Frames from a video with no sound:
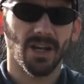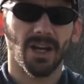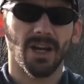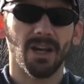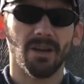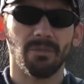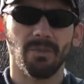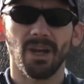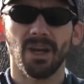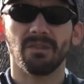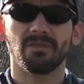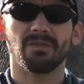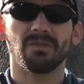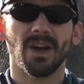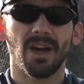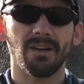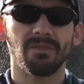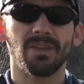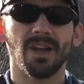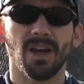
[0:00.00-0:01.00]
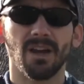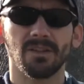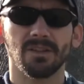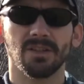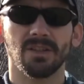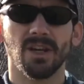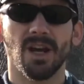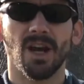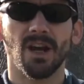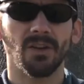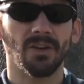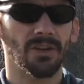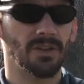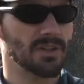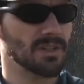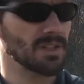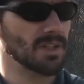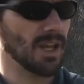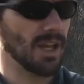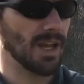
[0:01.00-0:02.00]
time and
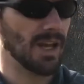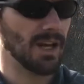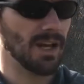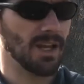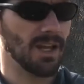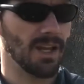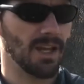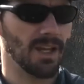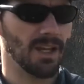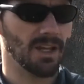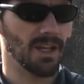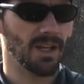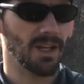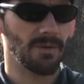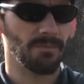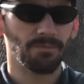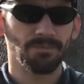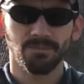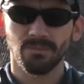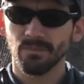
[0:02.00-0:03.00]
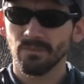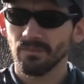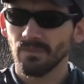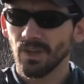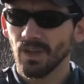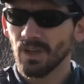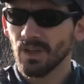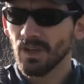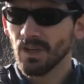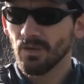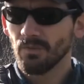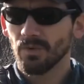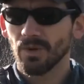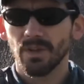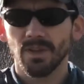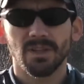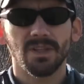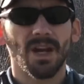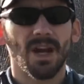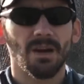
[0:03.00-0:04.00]
$5,000 at a one
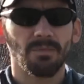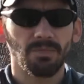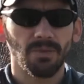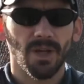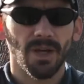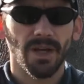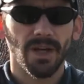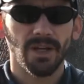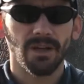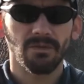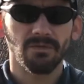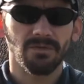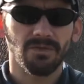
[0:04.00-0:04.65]
of the top line